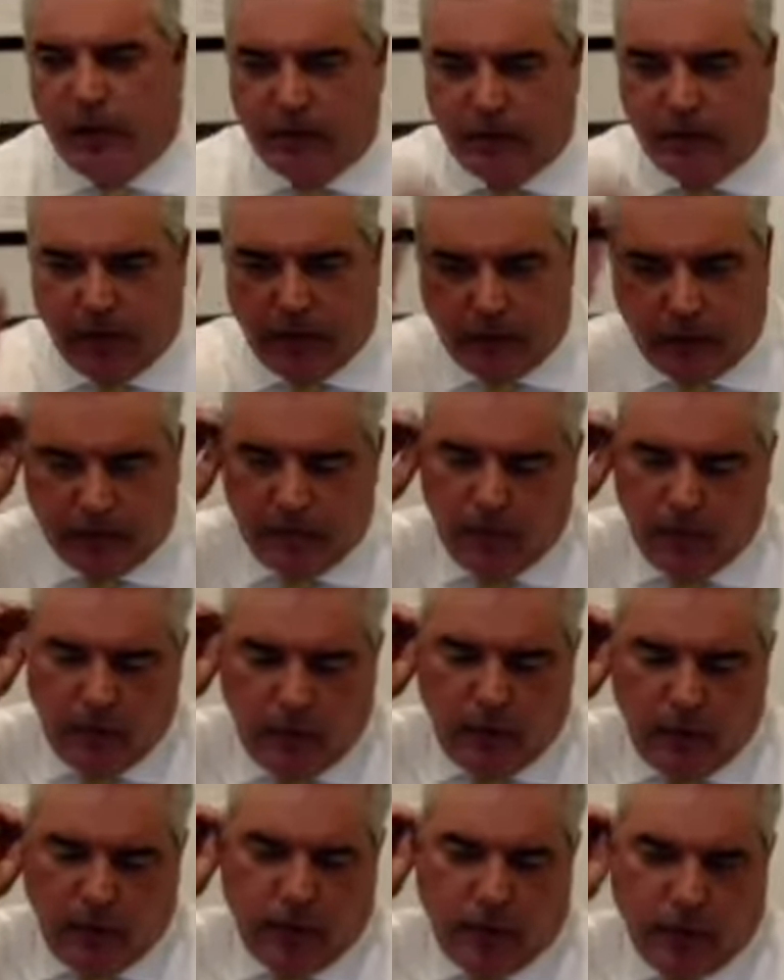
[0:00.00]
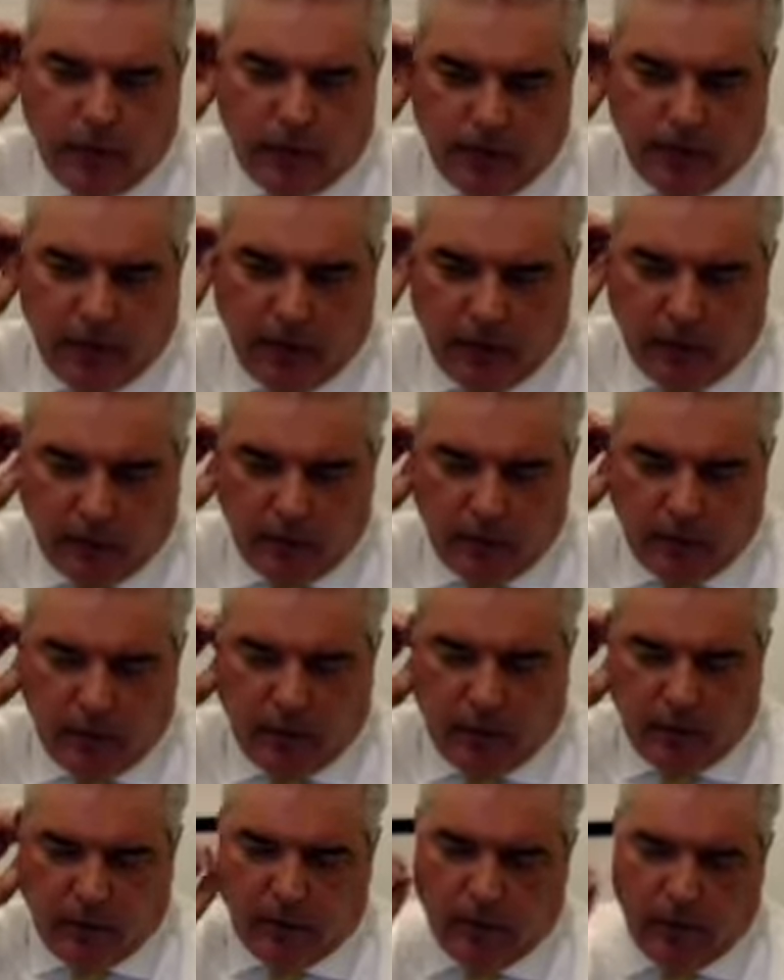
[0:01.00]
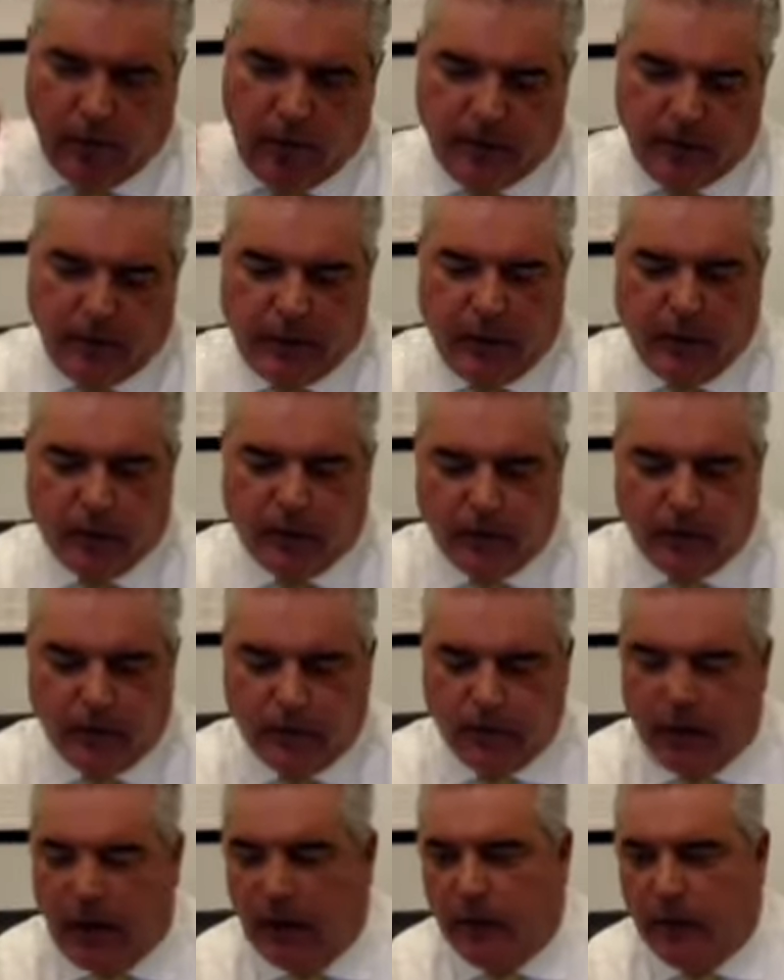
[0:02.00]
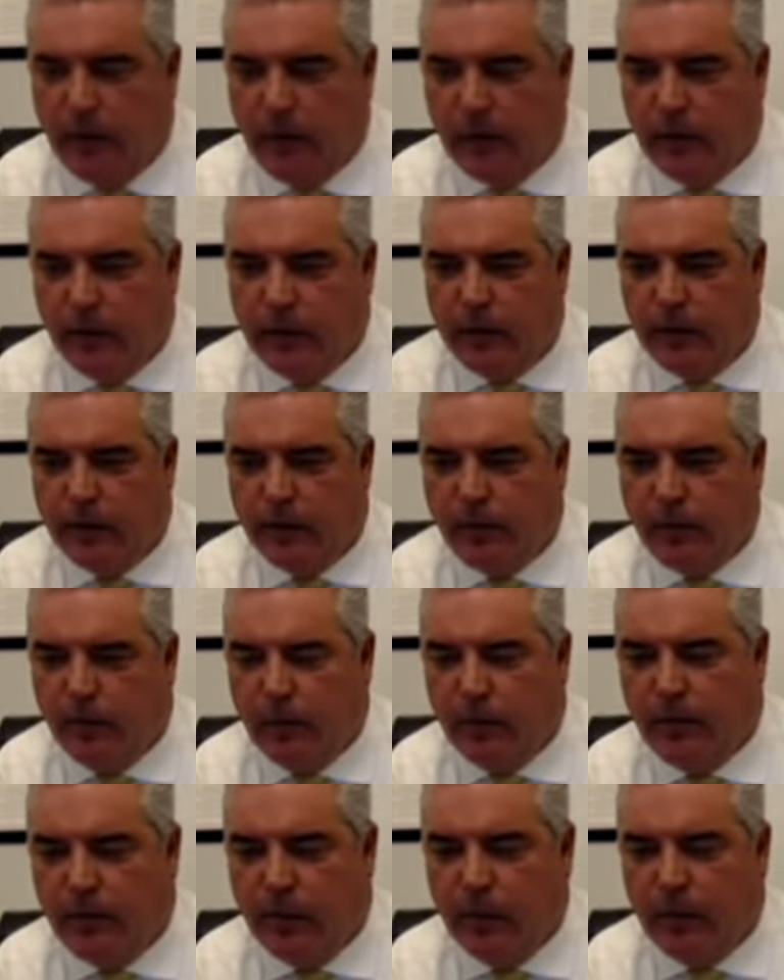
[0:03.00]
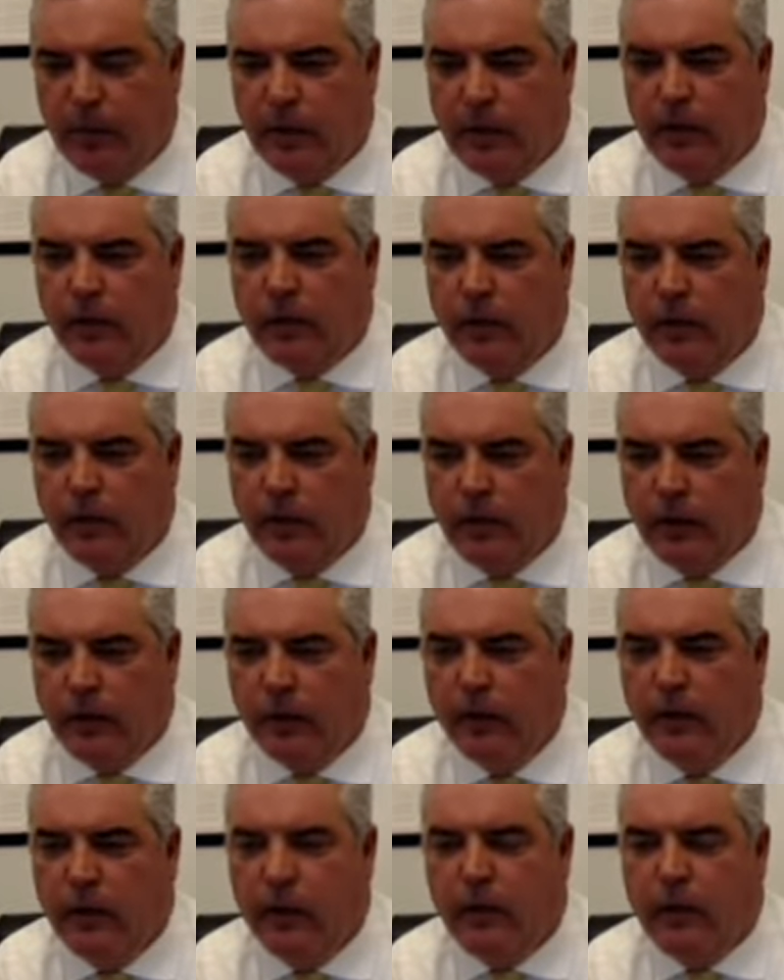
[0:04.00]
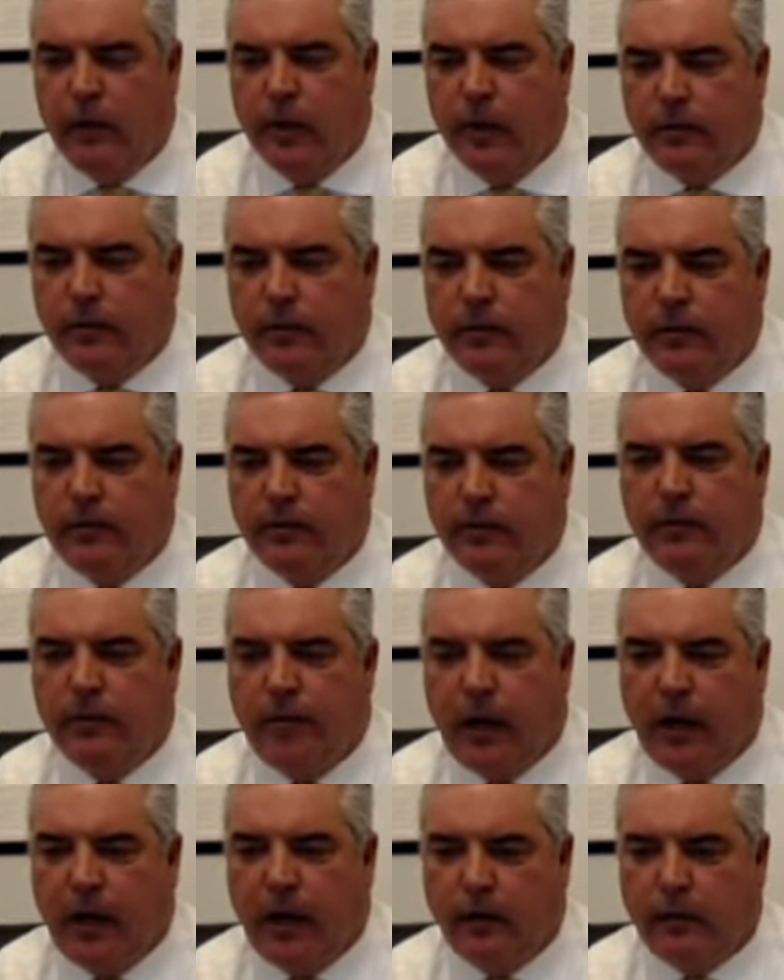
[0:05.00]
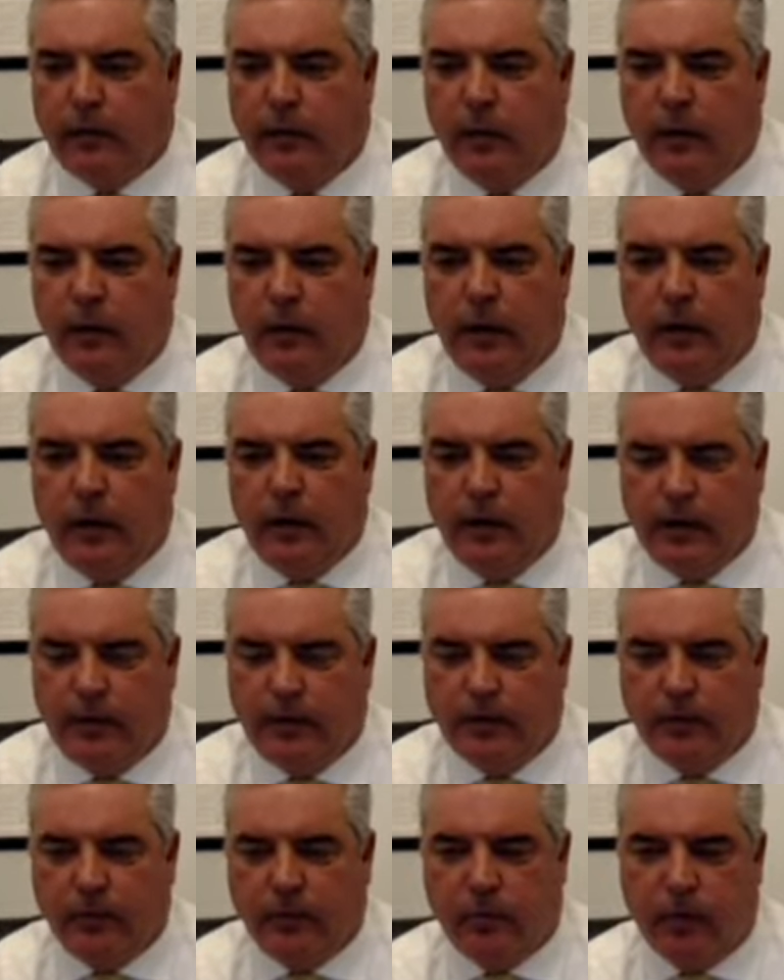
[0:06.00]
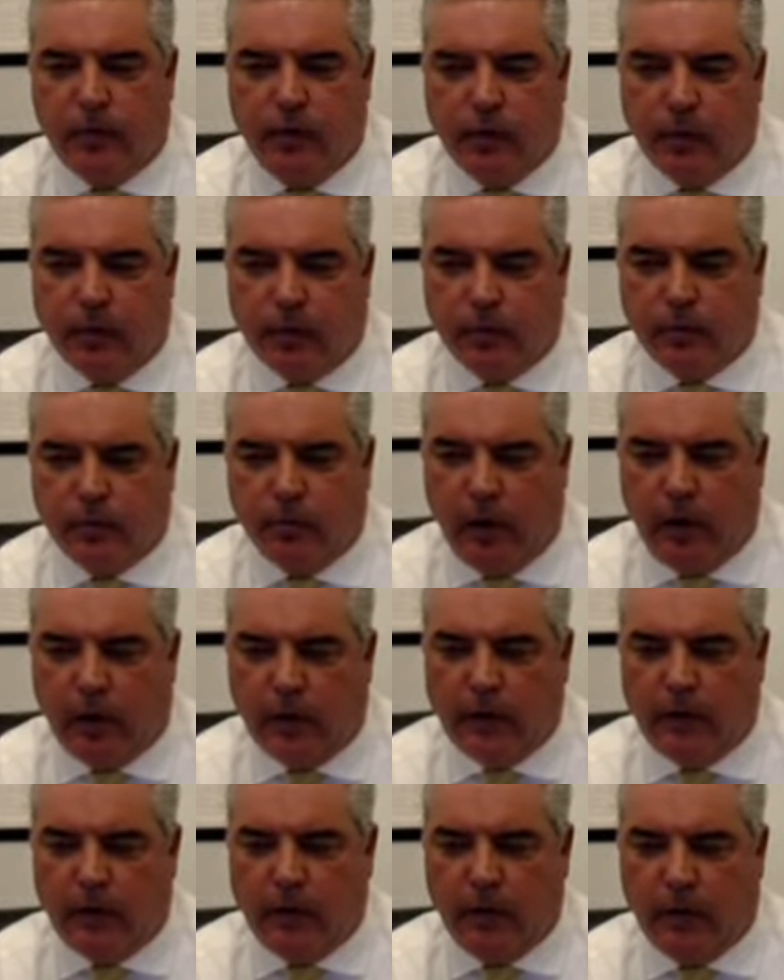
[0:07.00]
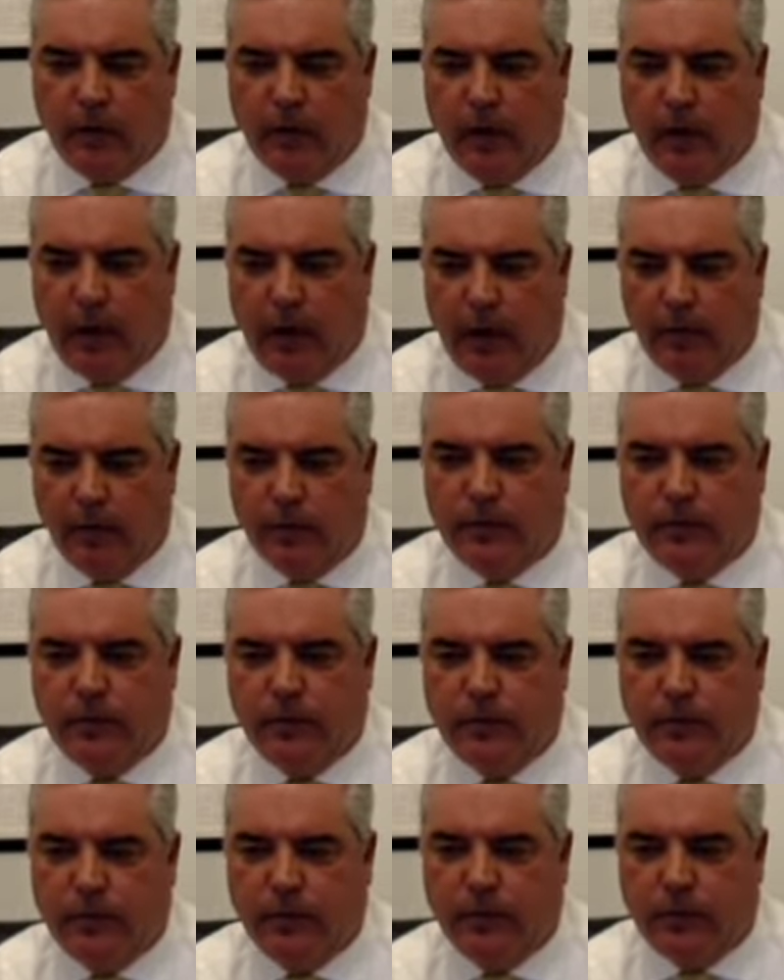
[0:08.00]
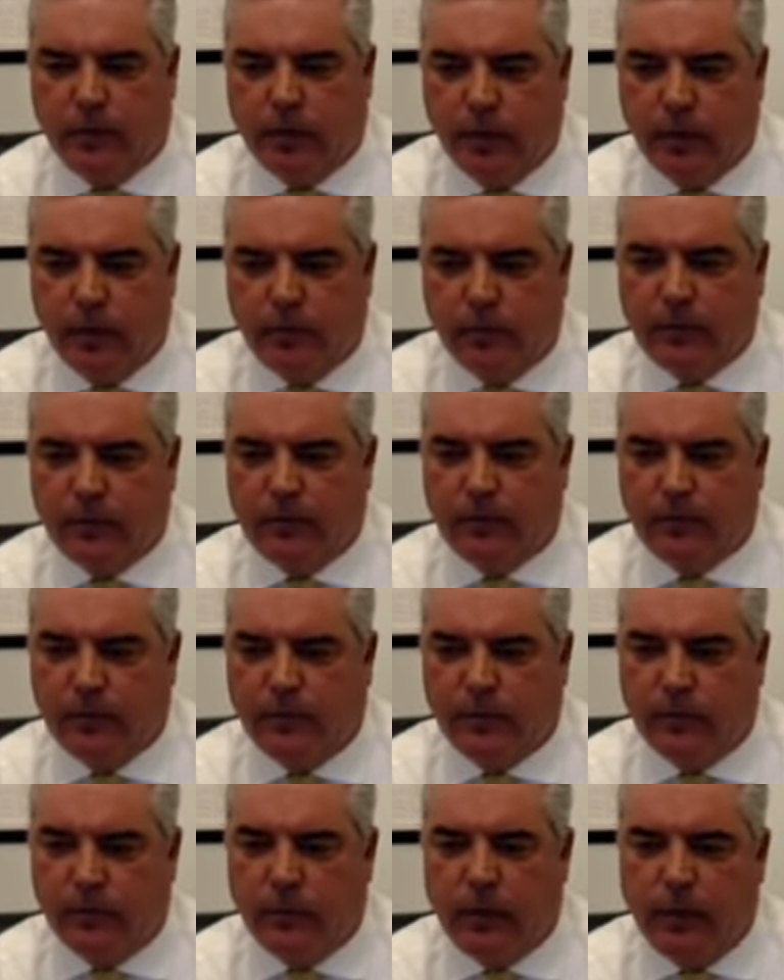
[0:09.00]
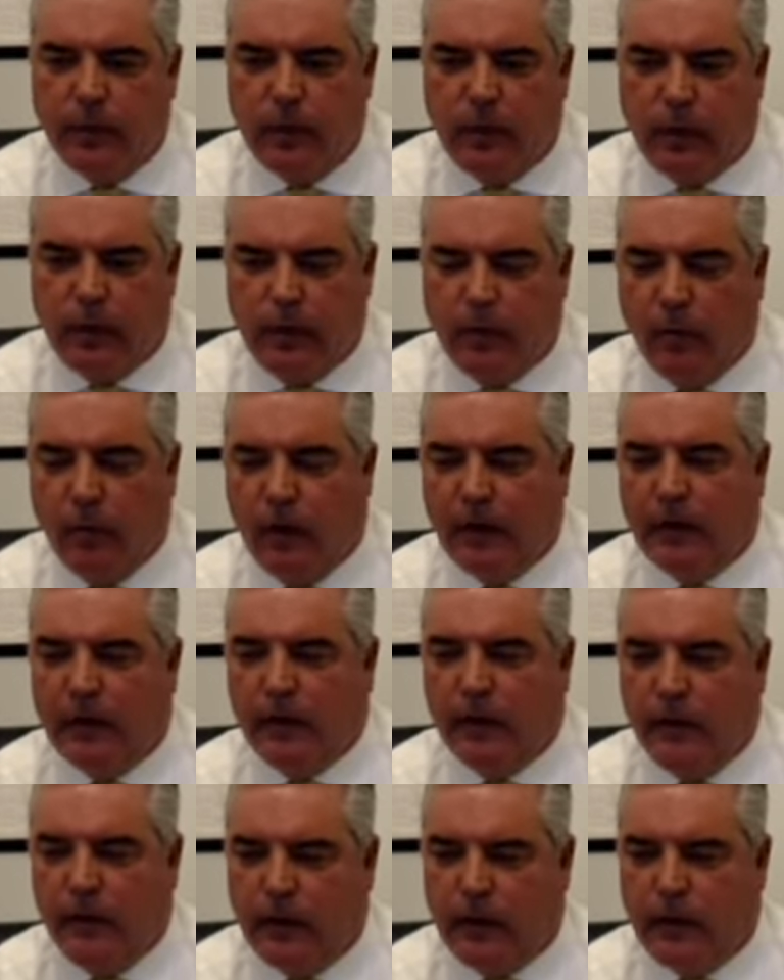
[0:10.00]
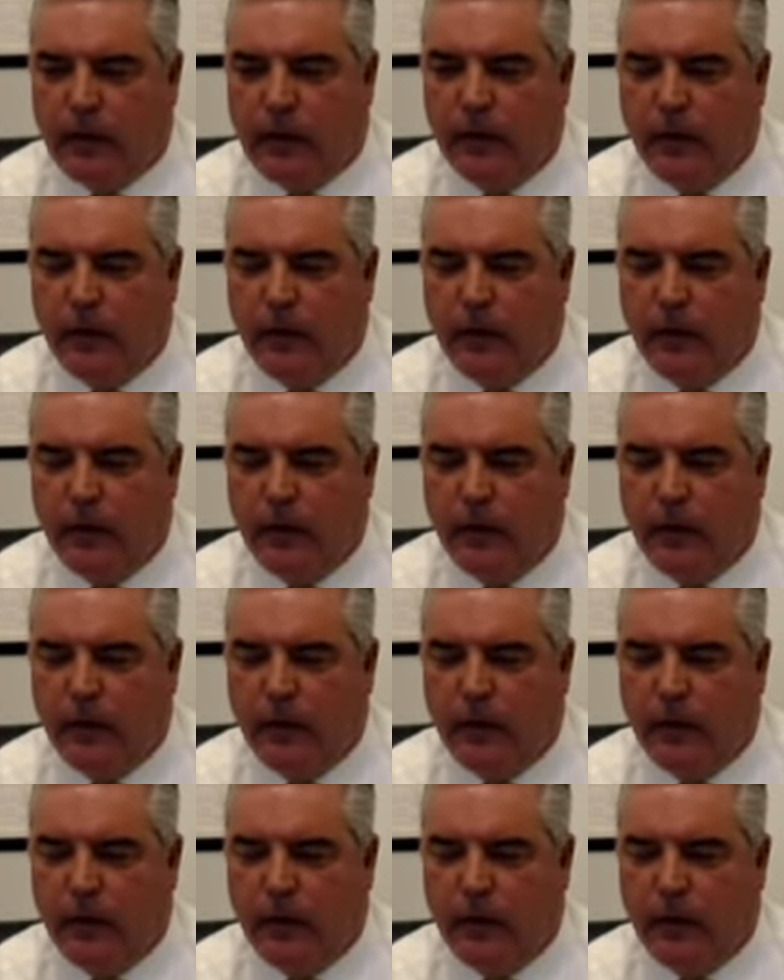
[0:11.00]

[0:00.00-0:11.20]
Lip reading: try to talk about in the Climate Council: reliability, affordability, and clean. That's what this is about. And I think that's what New Yorkers want. They want a reliable system, affordable system, and they want it clean.